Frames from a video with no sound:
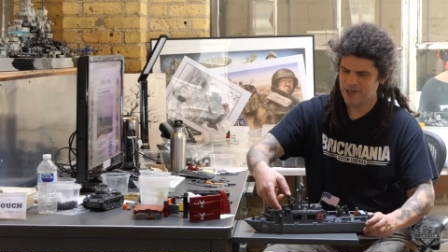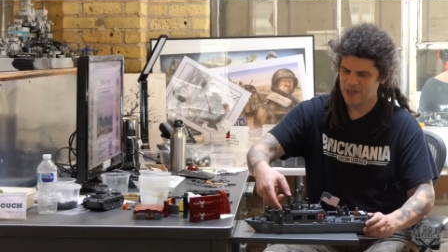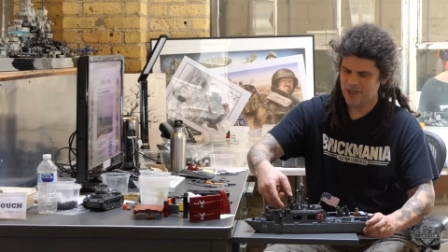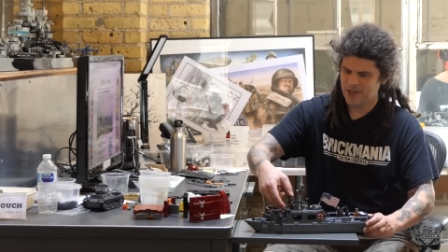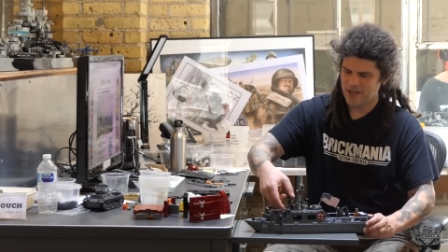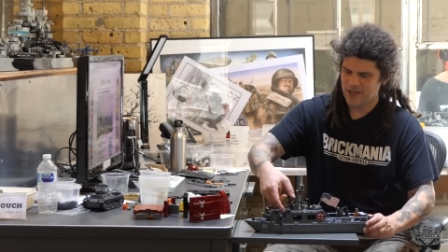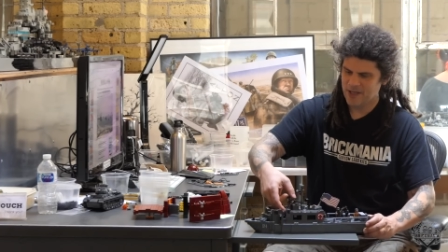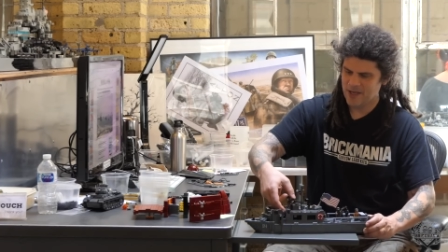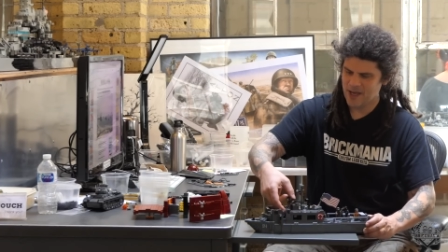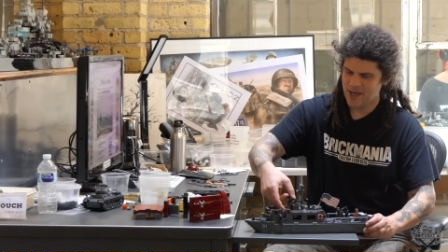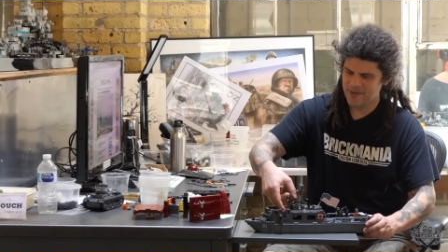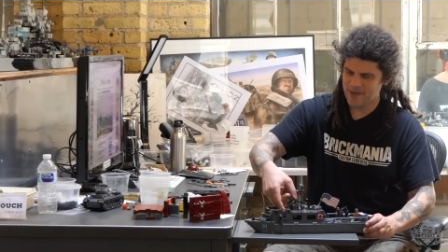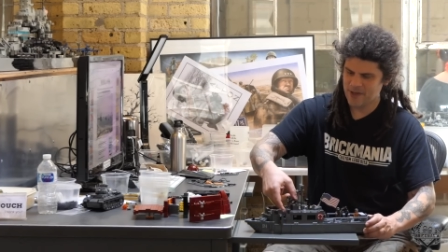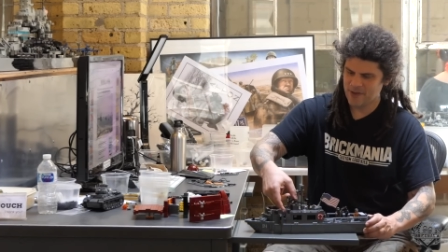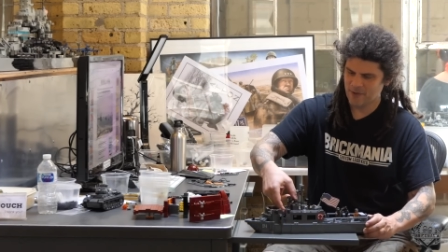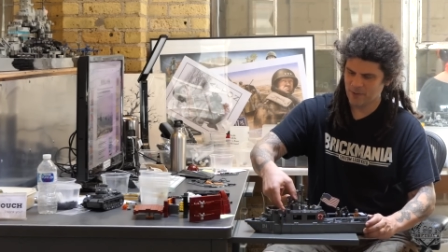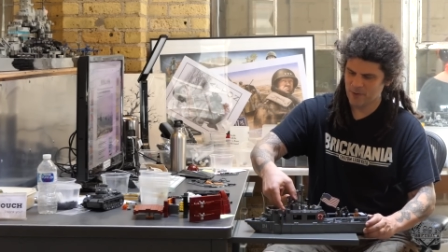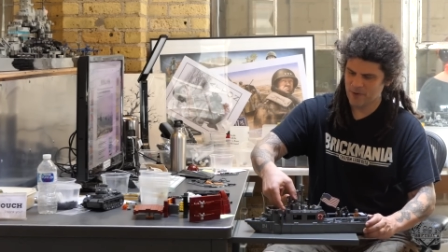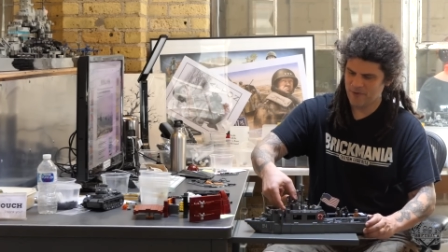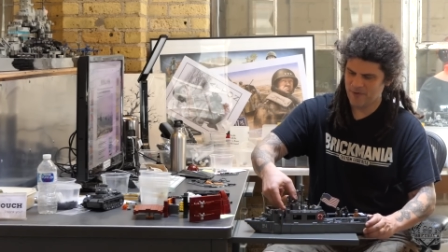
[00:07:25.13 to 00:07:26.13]
and
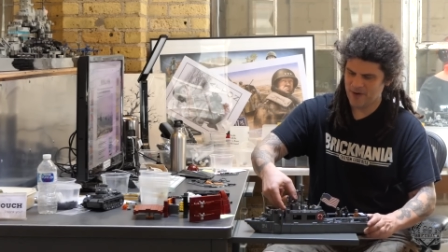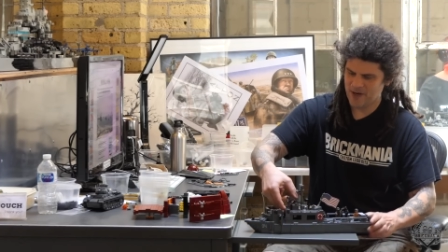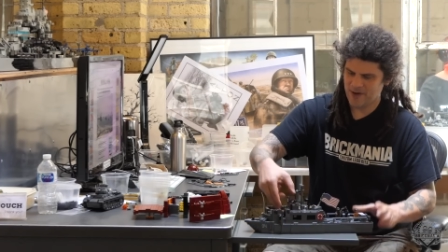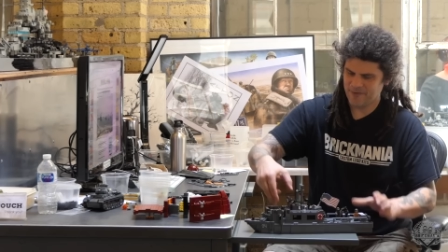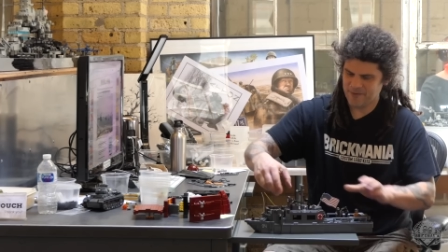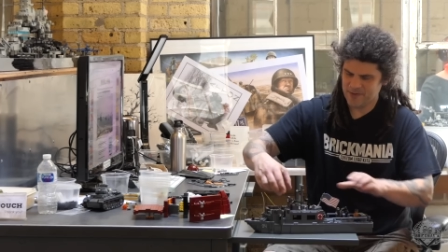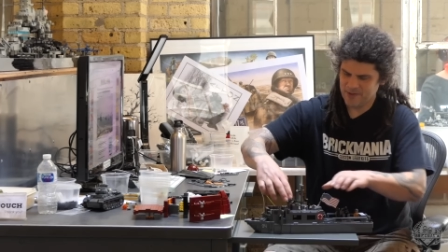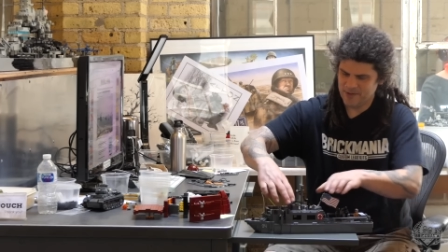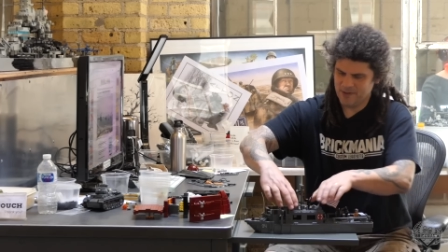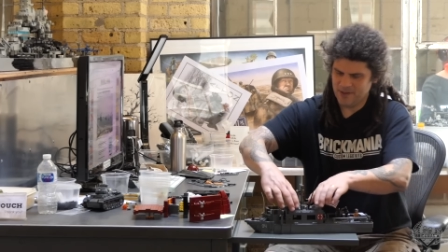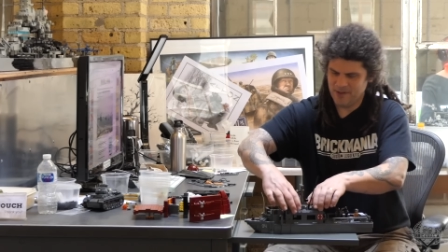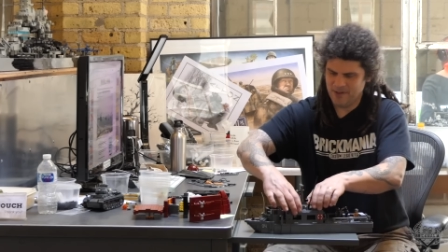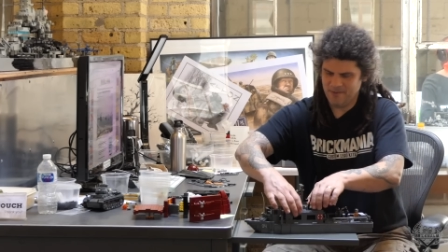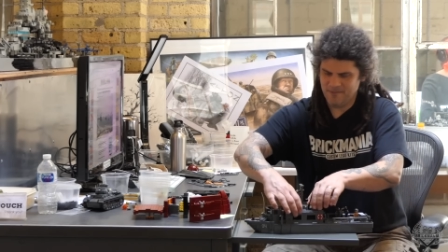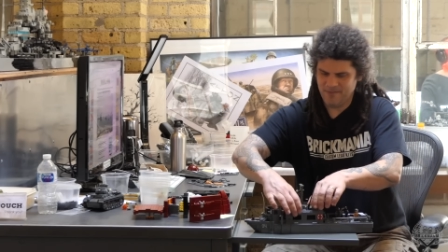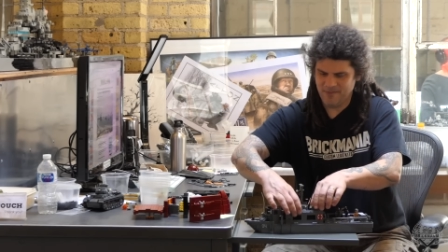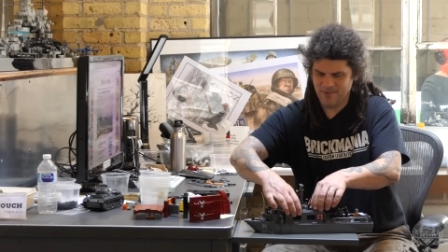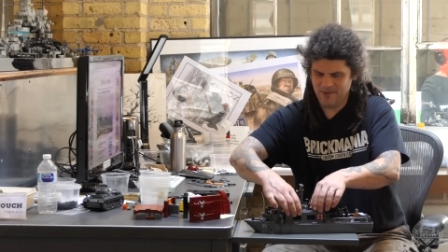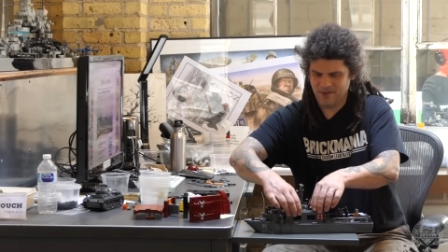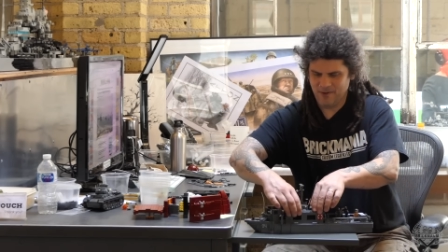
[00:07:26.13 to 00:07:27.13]
then the roof off to the
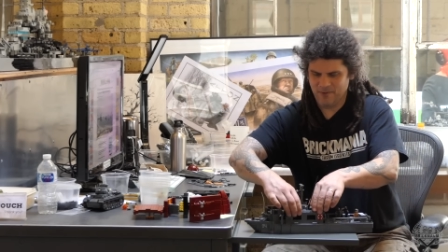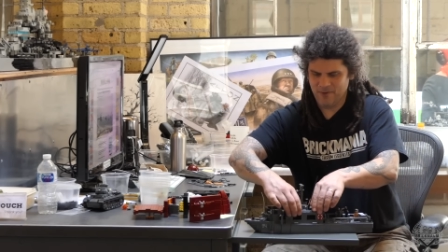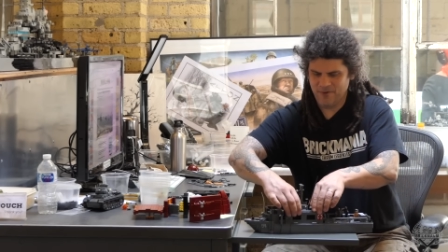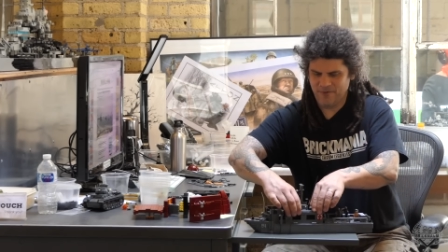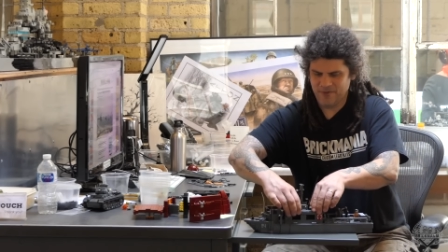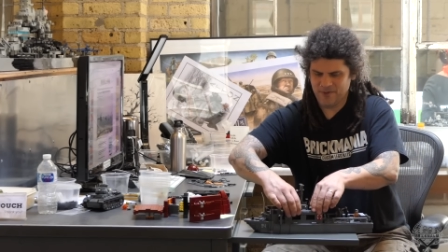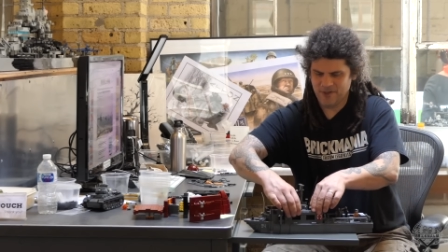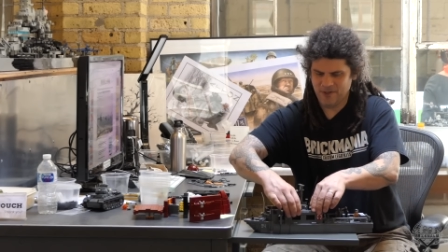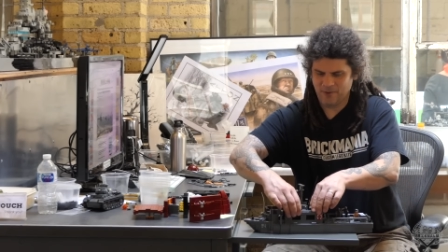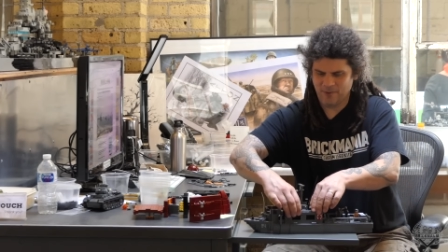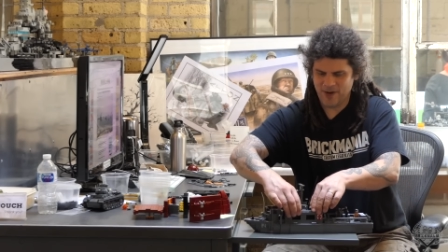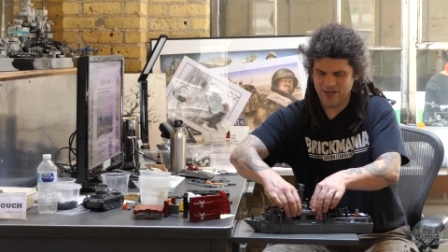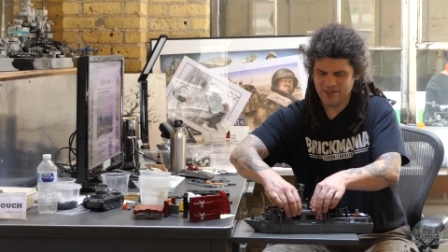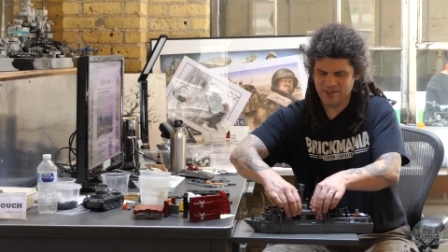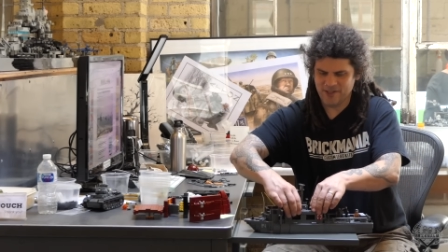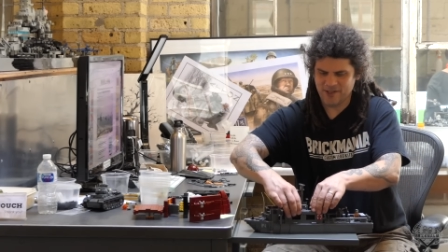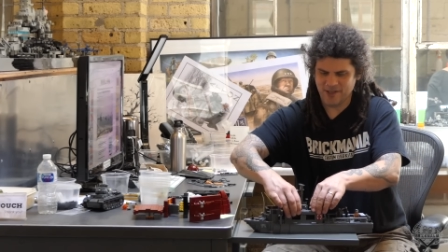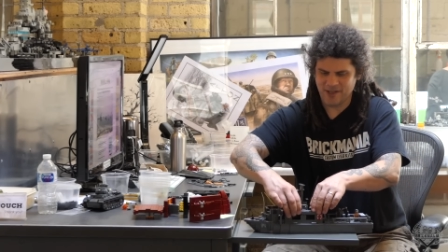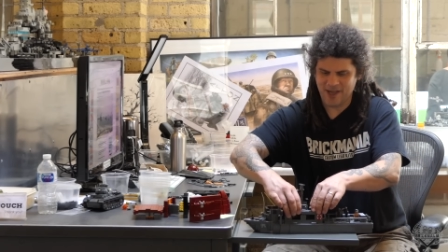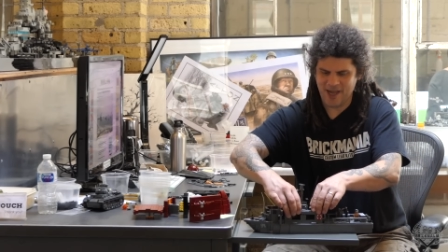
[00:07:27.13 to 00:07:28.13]
the roof to the
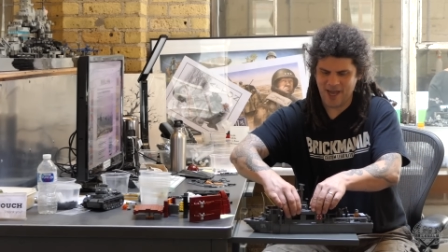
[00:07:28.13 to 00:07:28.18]
rest of the